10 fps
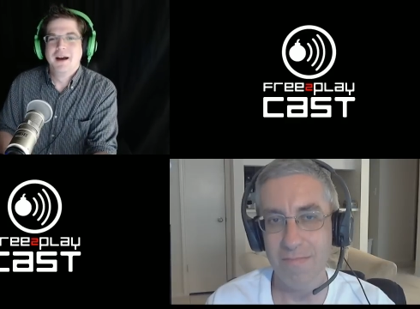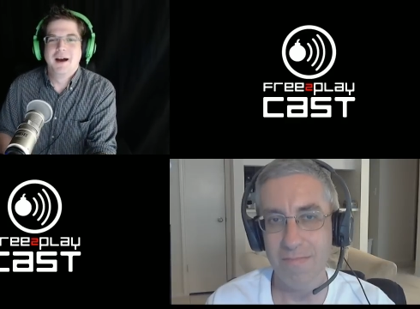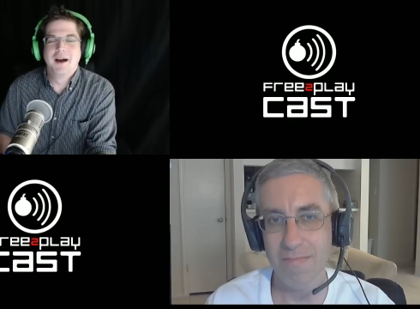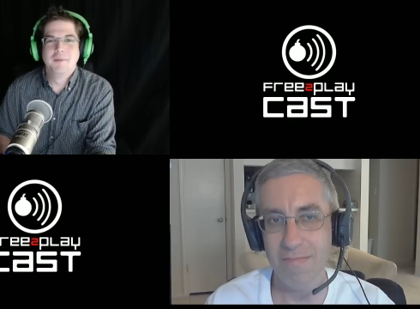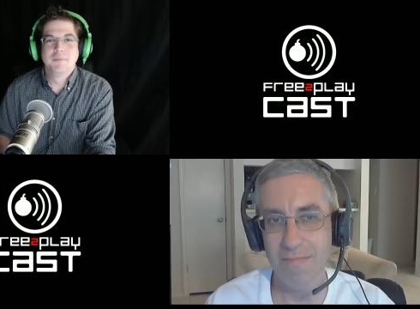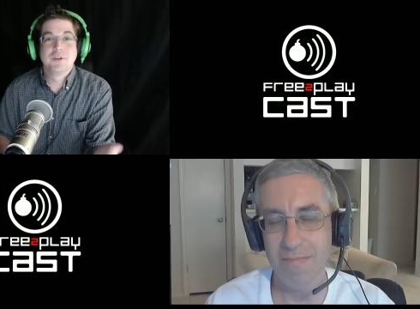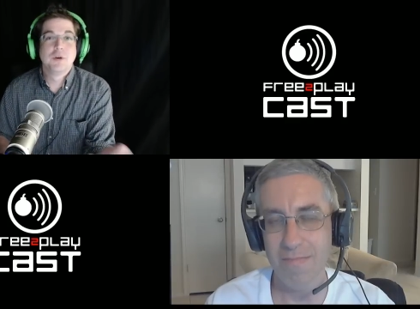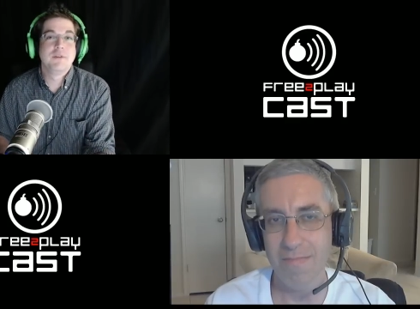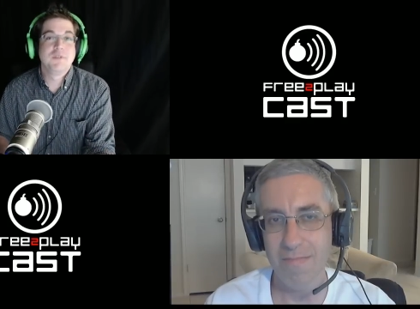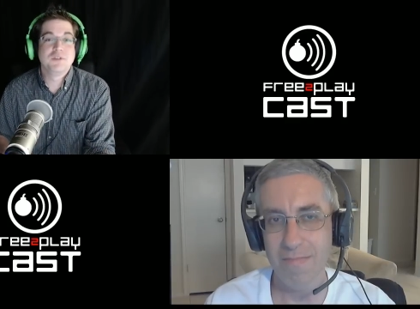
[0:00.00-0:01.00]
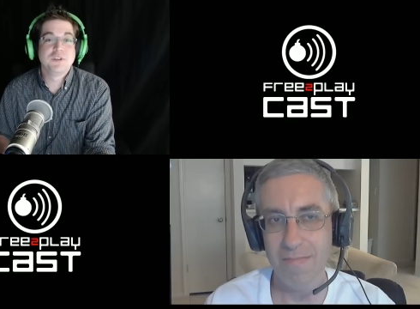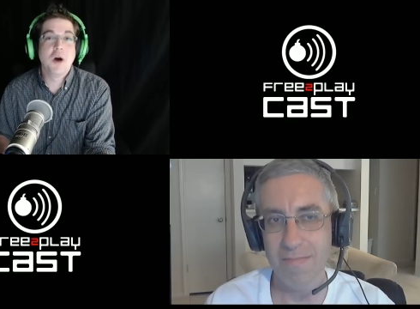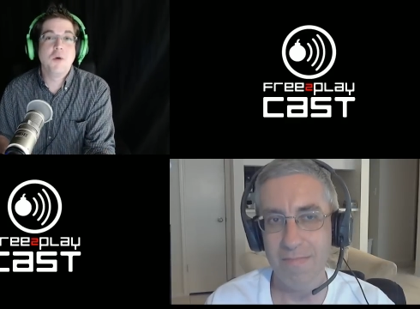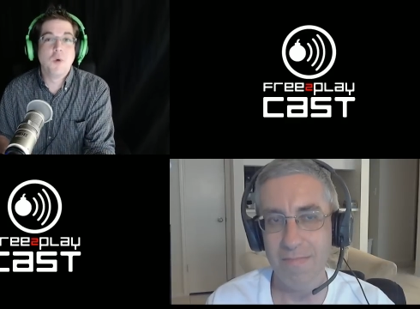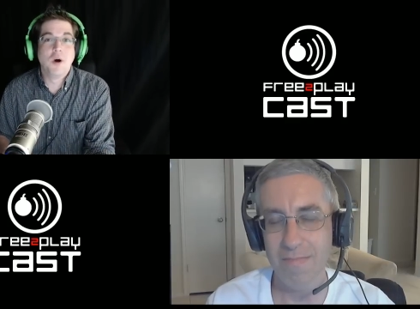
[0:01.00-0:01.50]
Speaker 1: Um, so if you
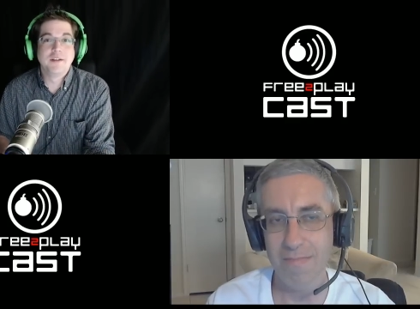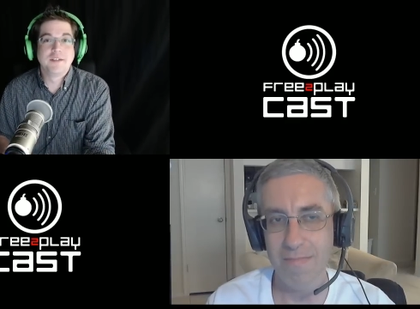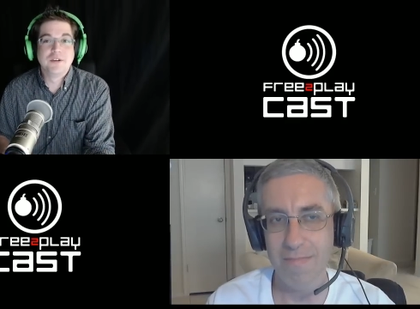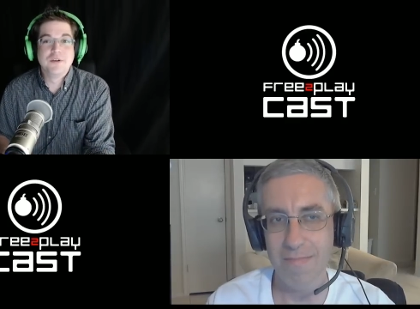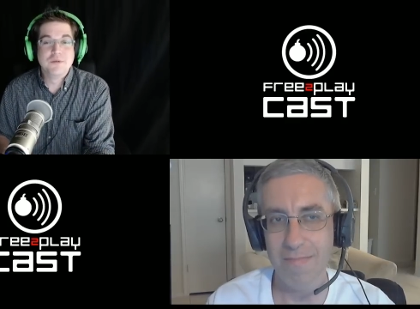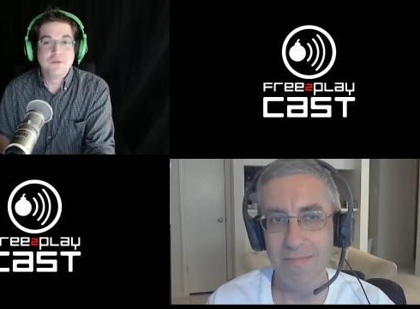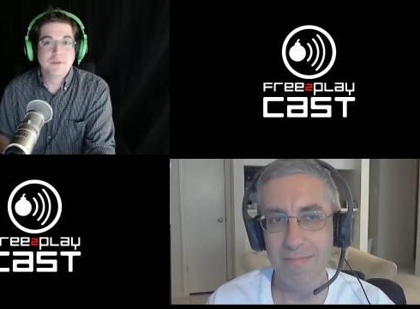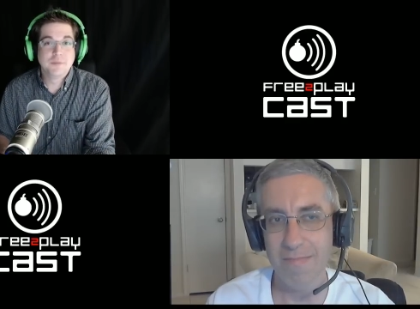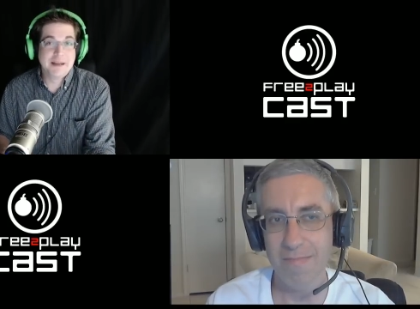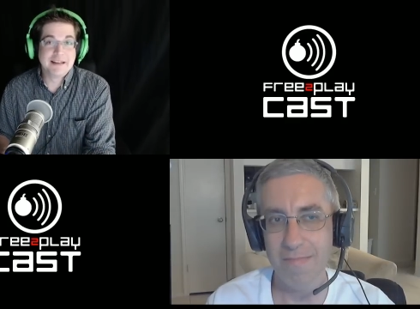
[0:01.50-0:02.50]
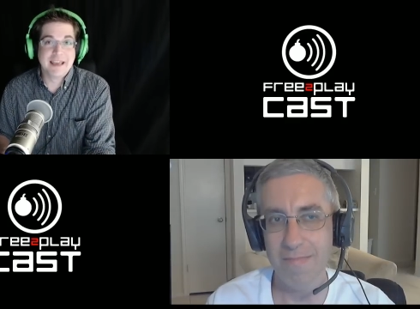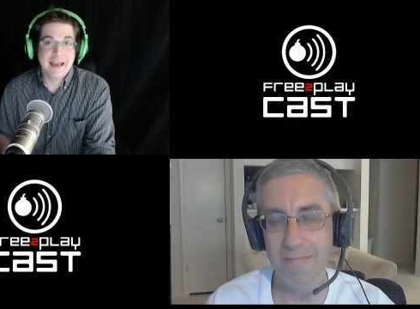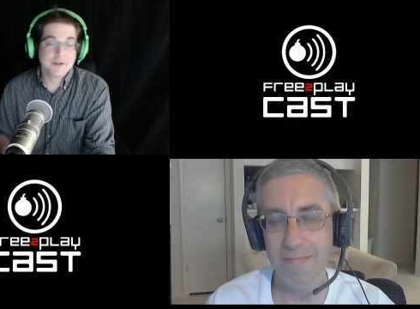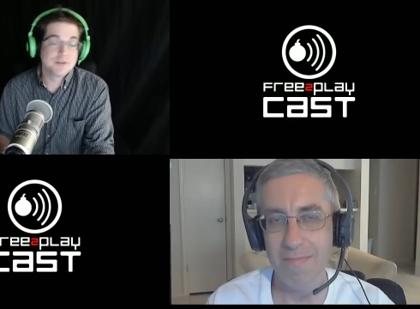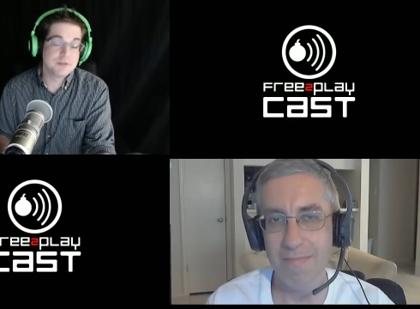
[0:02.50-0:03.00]
don't want to spend
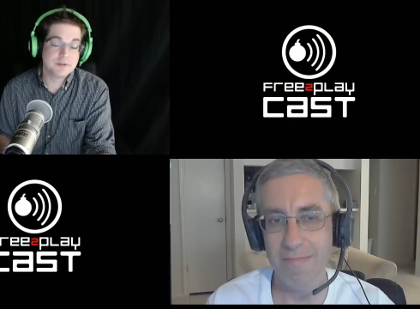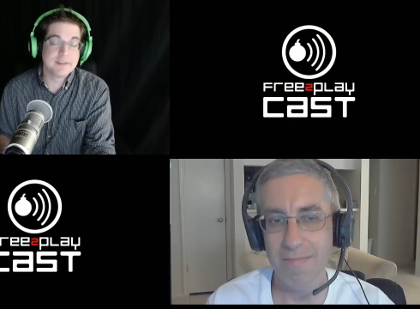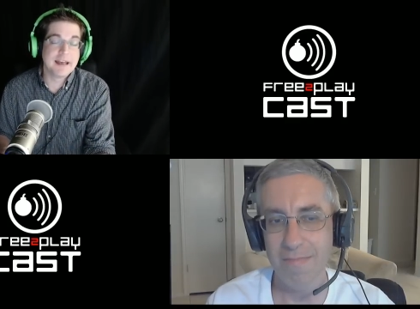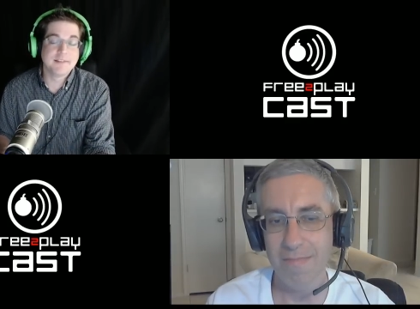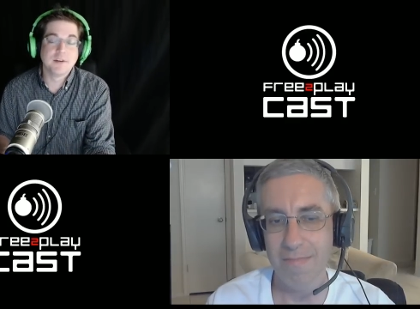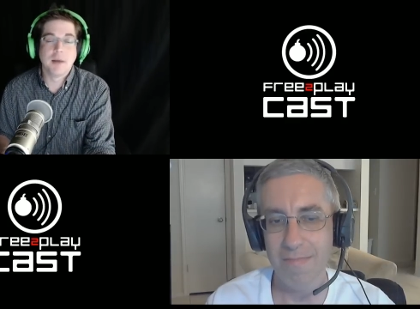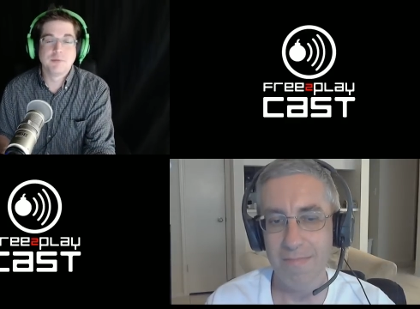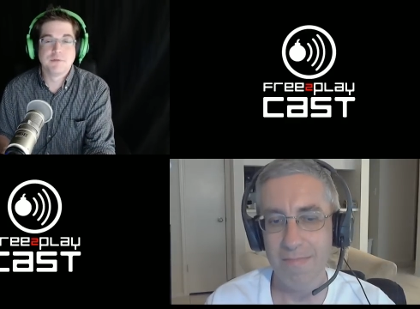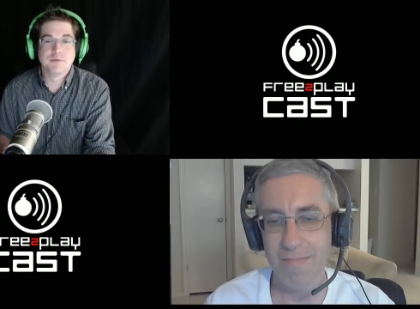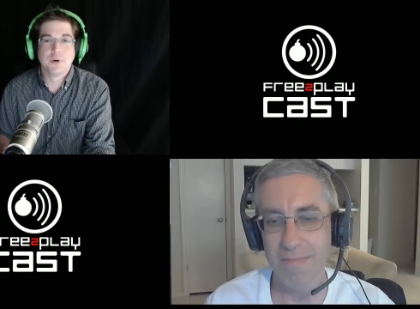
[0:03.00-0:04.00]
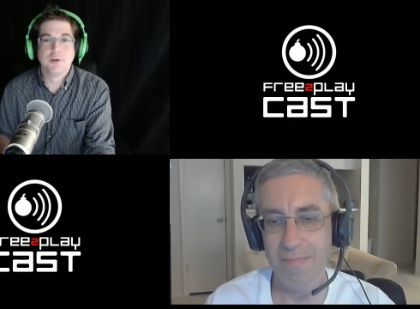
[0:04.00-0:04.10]
cash, that's an option for you.